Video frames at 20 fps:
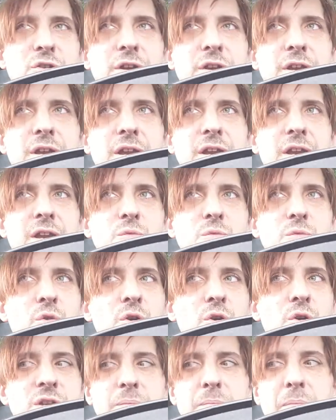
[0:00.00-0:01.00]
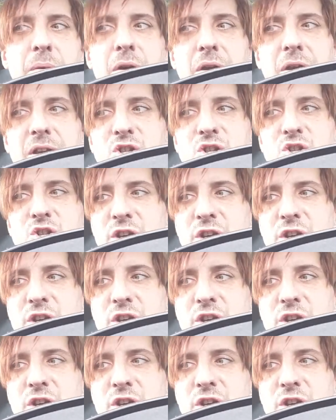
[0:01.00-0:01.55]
He doesn't want to debunk his shit at